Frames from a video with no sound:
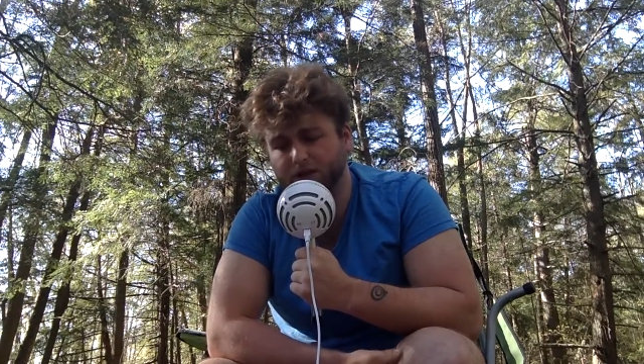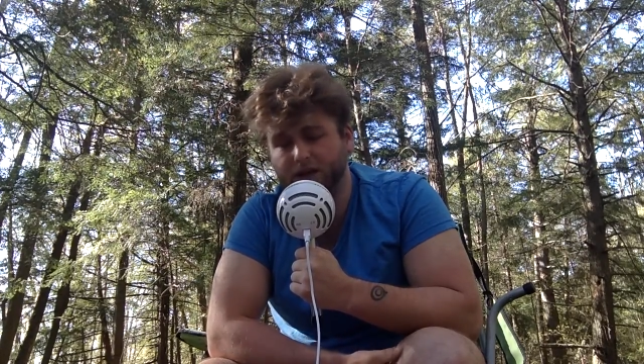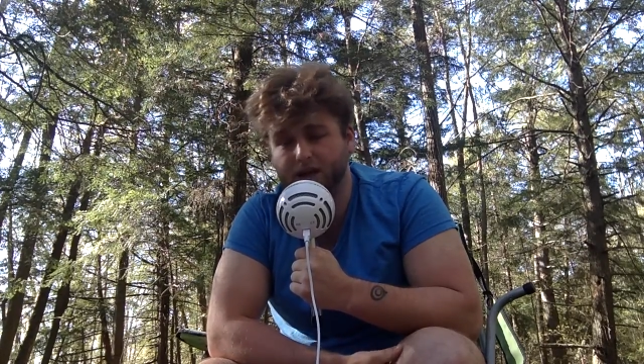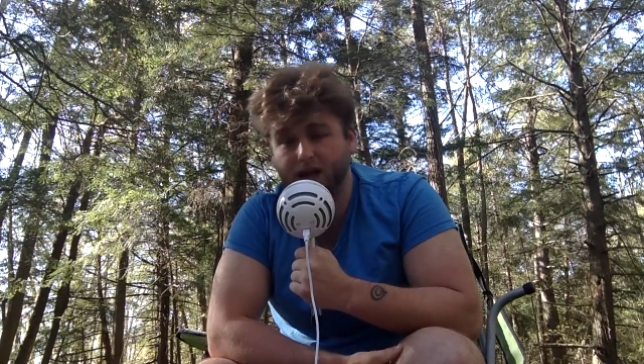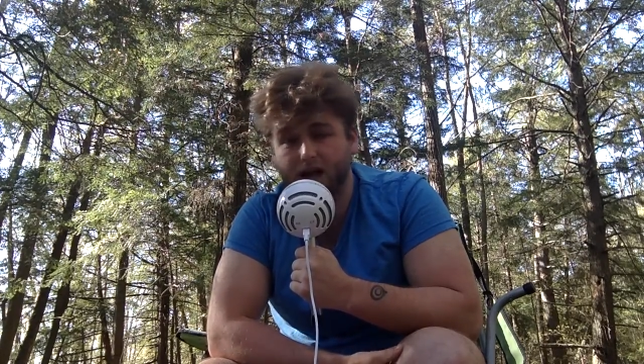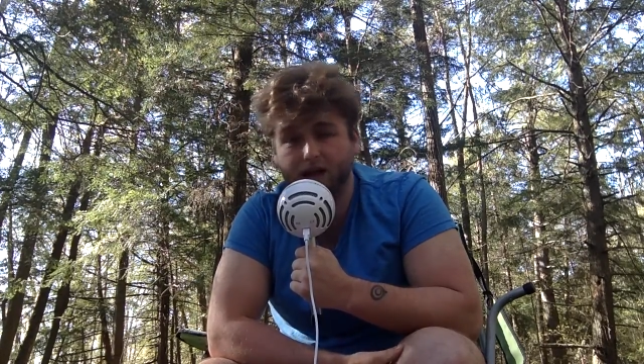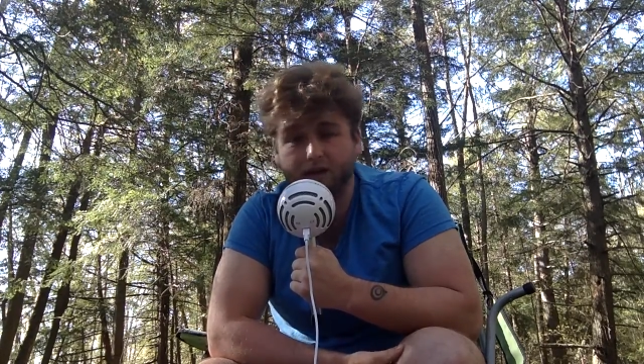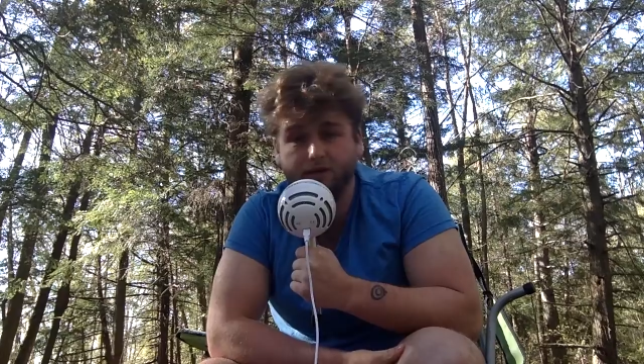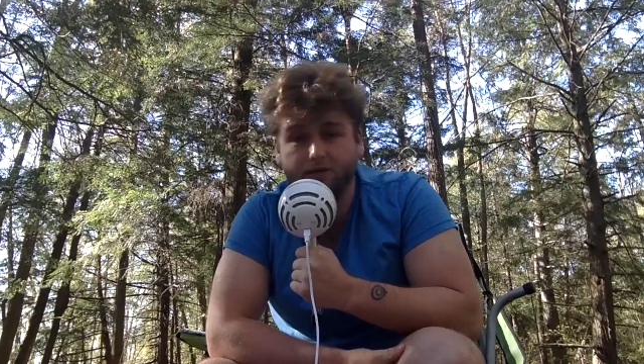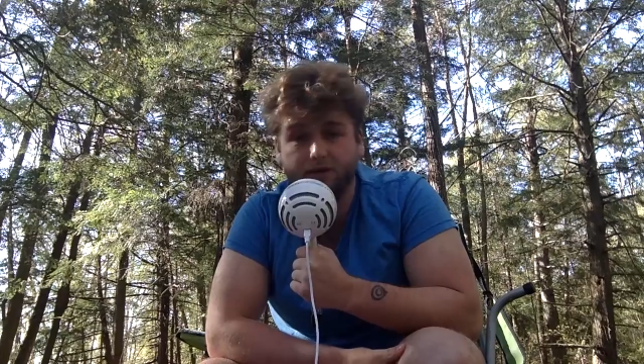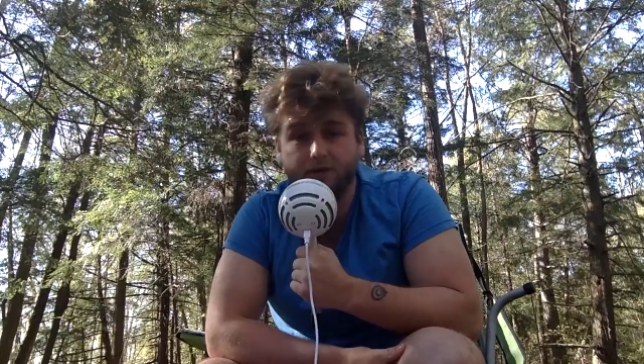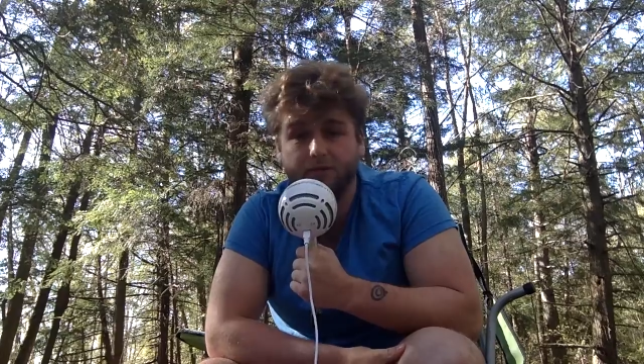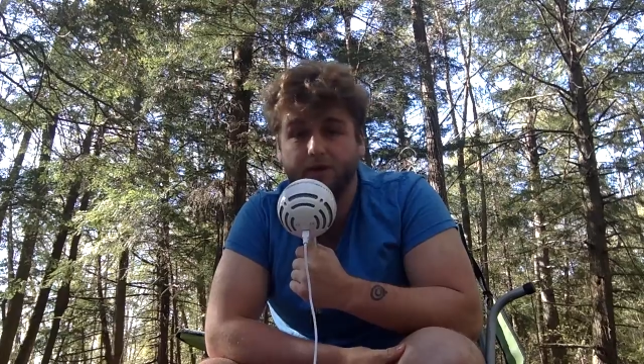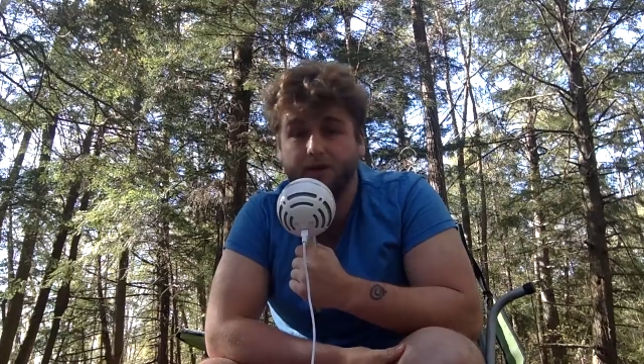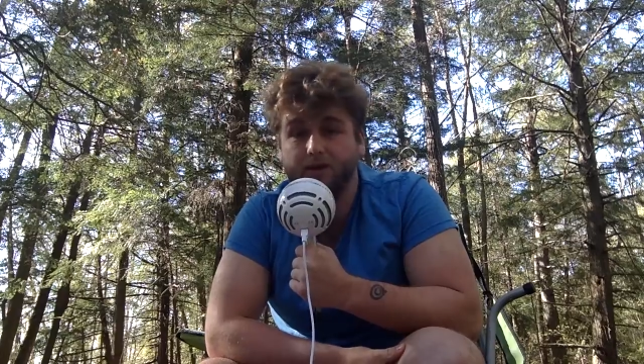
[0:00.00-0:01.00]
and
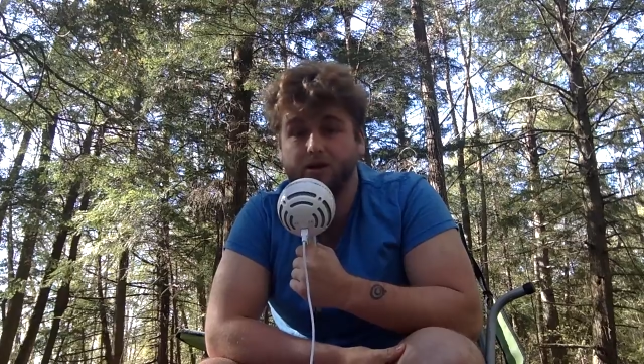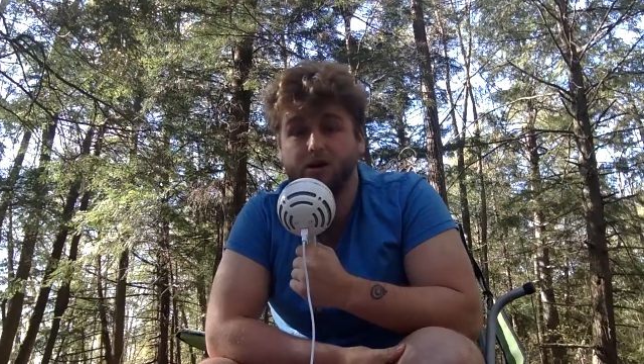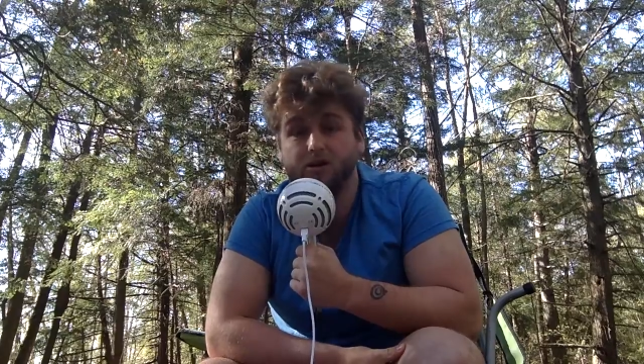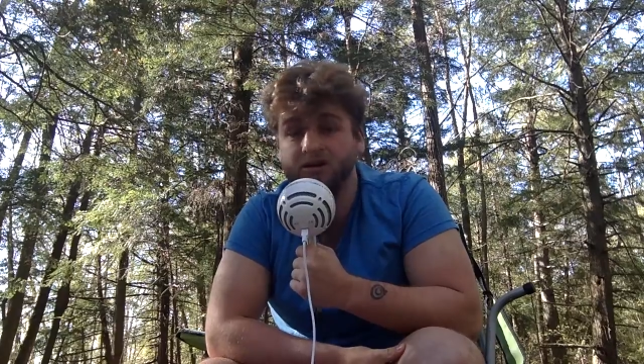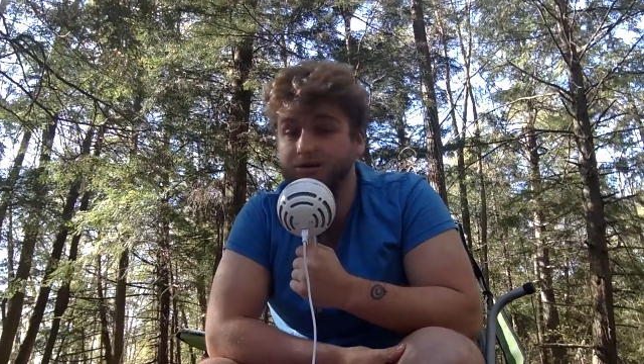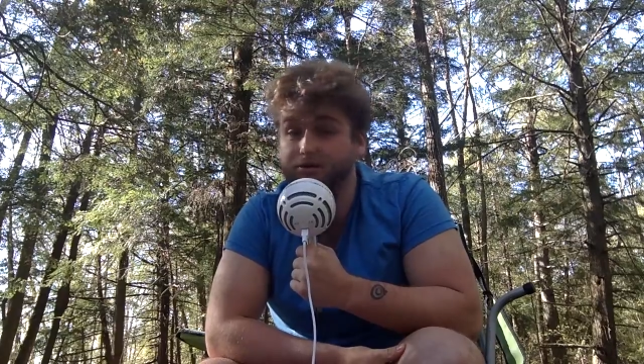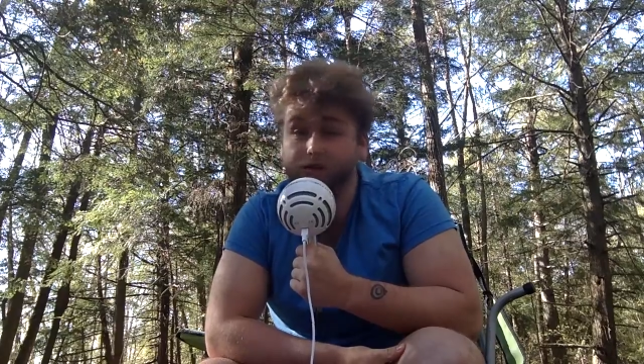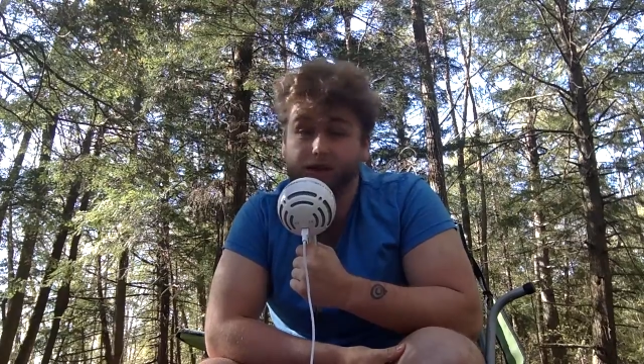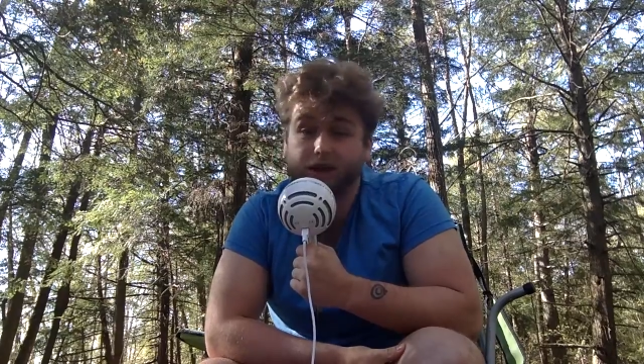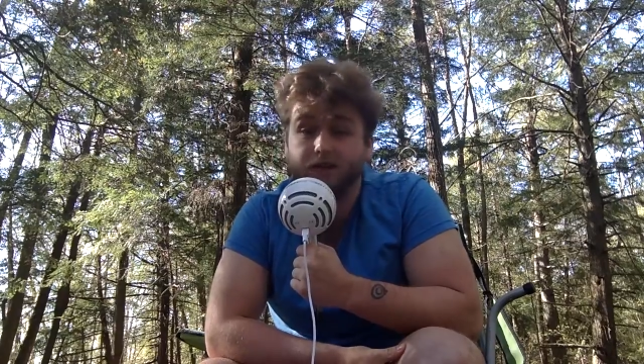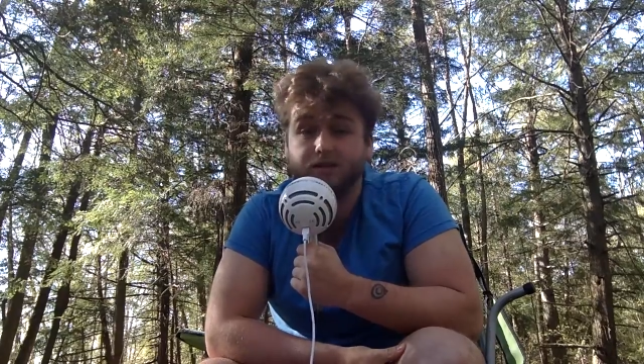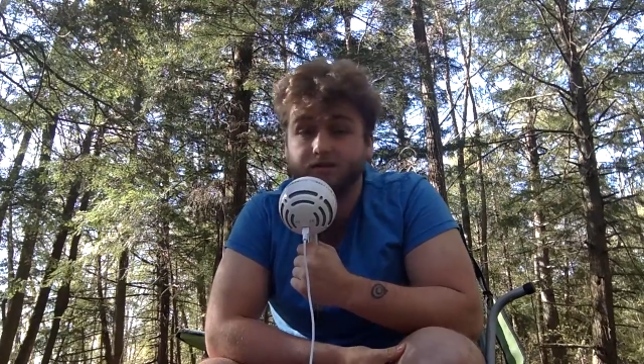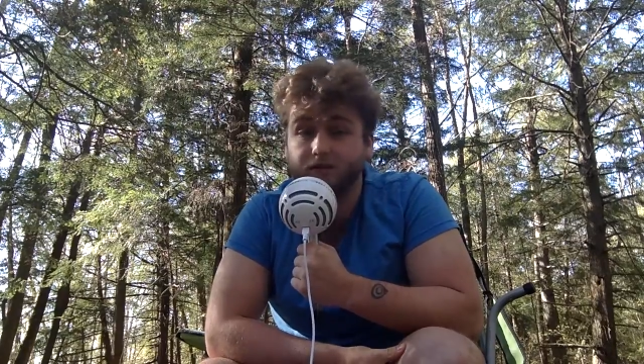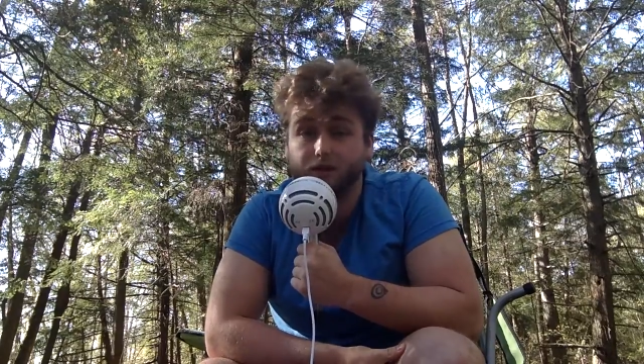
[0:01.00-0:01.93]
negatively, by all different kinds of